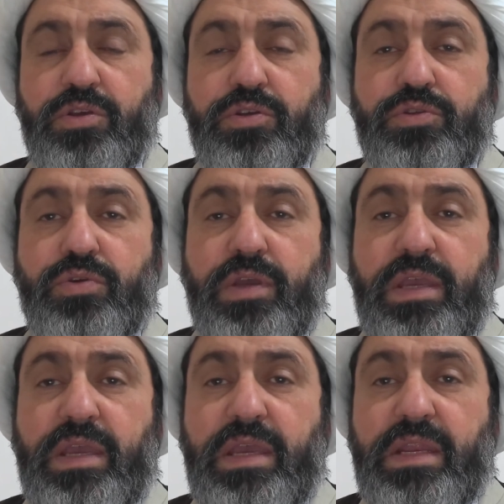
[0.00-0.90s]

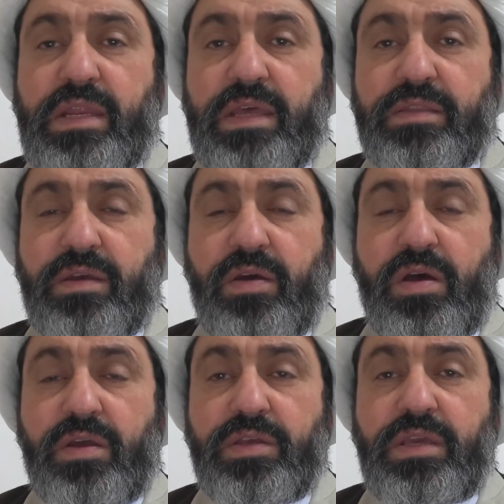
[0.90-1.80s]
So illat
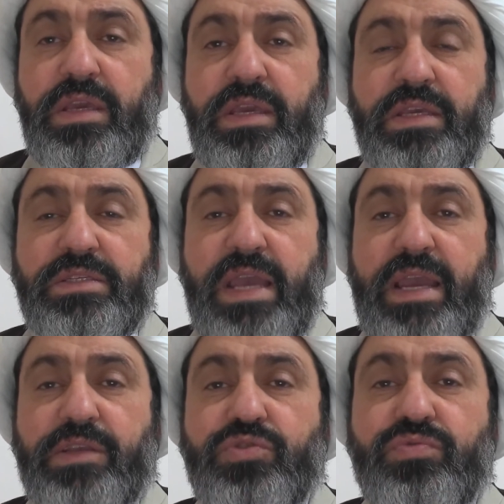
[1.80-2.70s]
gha'i is
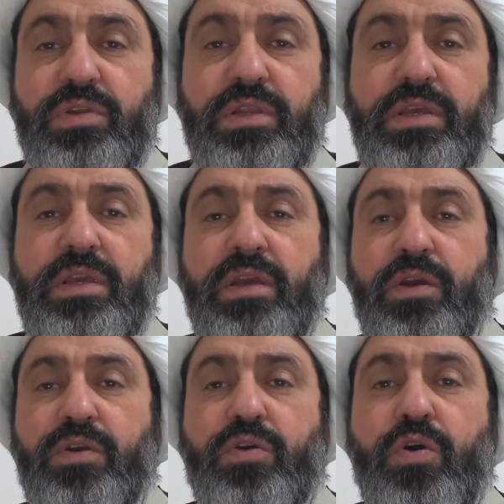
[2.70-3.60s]

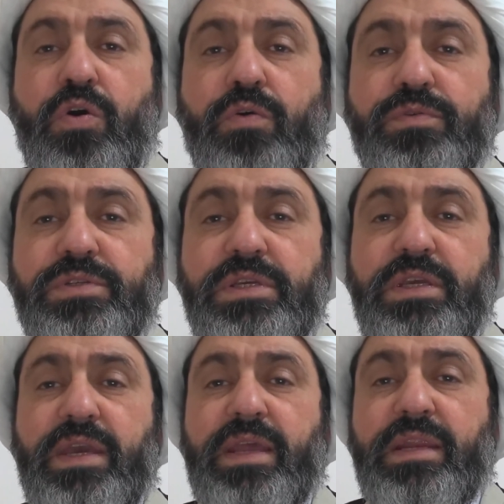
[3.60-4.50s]
actually
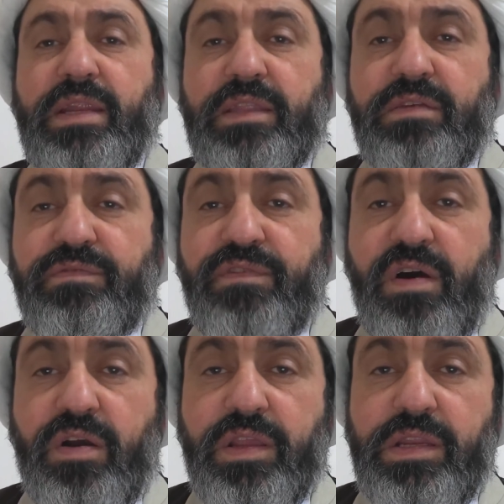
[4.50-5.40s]
causing illat
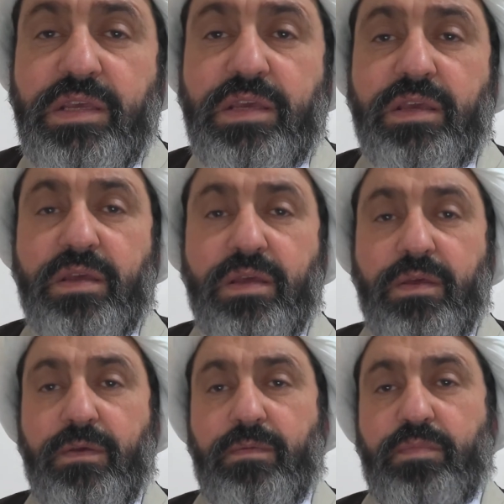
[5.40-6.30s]
fa'ili,
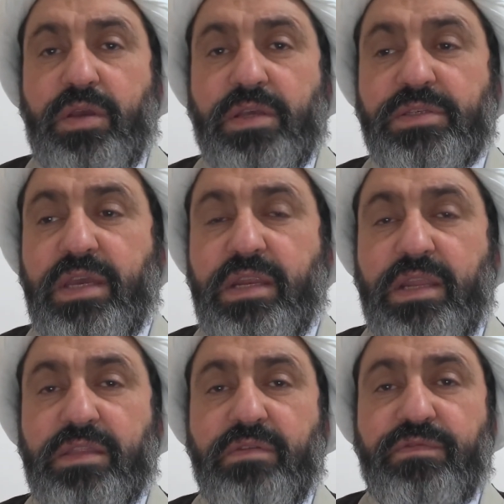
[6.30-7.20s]
because
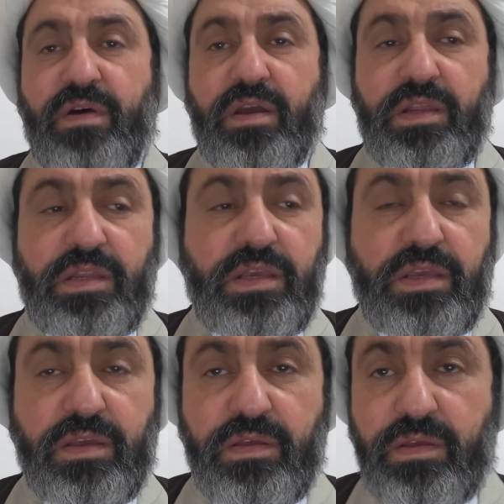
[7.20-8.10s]
illat
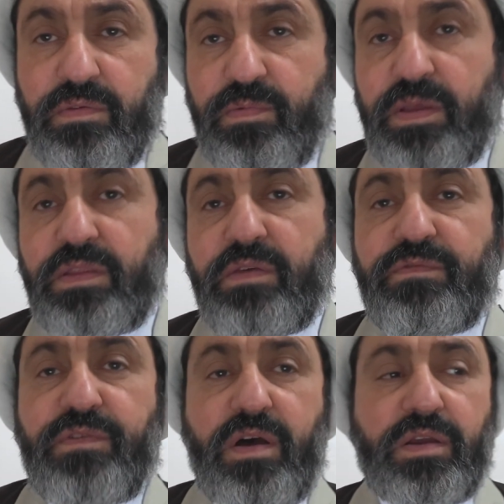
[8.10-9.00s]
fa'ili, when the
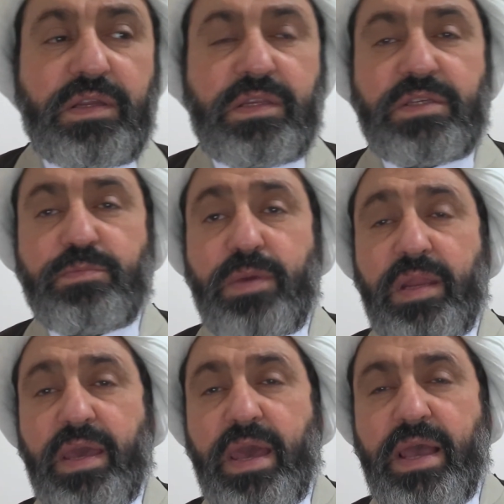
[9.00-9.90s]
fa'il is
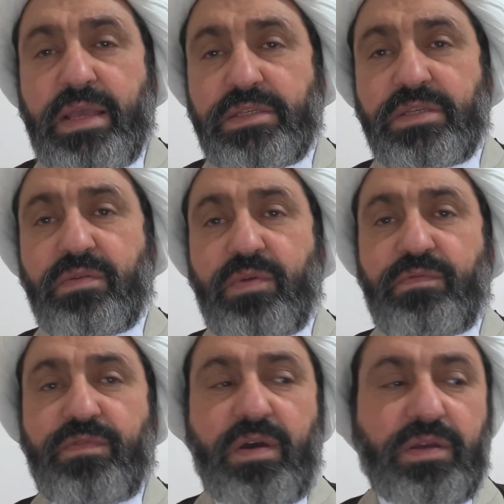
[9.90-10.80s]
bil-qasd, when
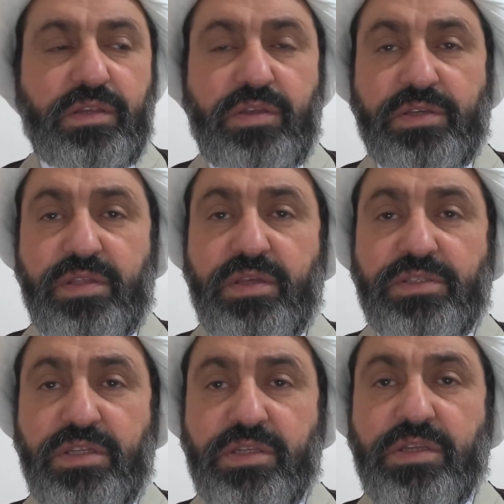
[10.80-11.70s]
fa'il does things
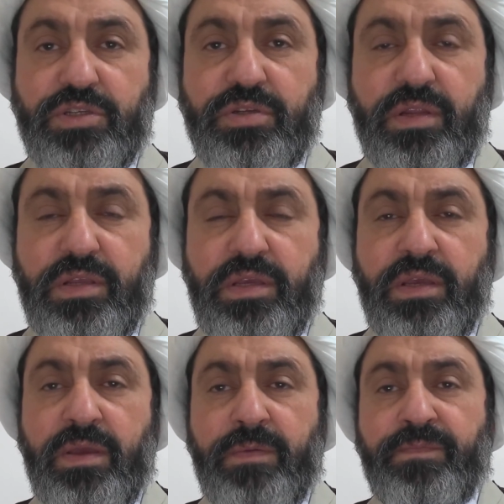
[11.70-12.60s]

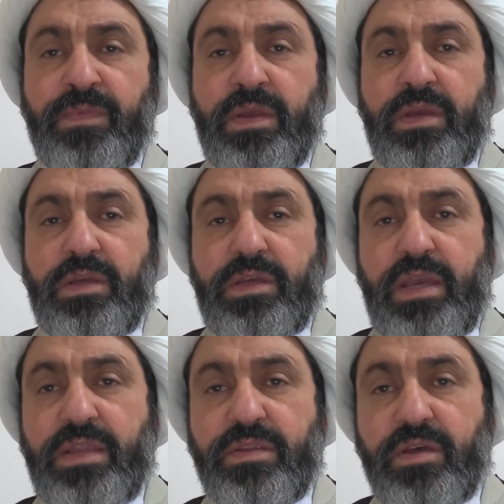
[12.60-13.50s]
intentionally,
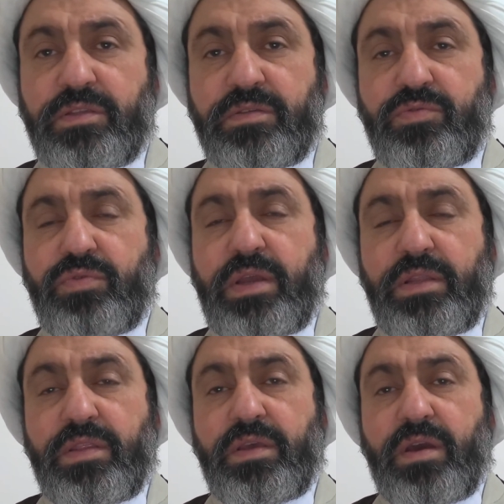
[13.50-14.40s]
cannot do
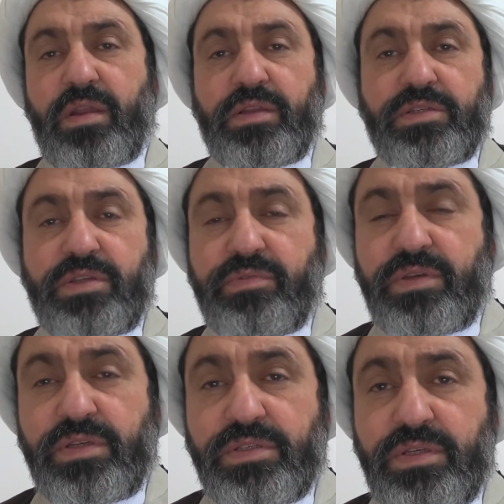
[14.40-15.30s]
anything unless there
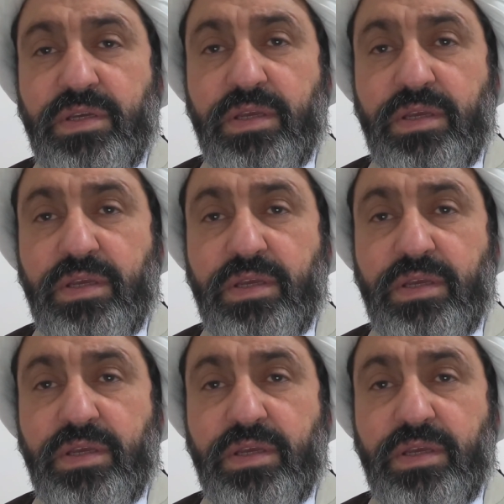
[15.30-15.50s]
is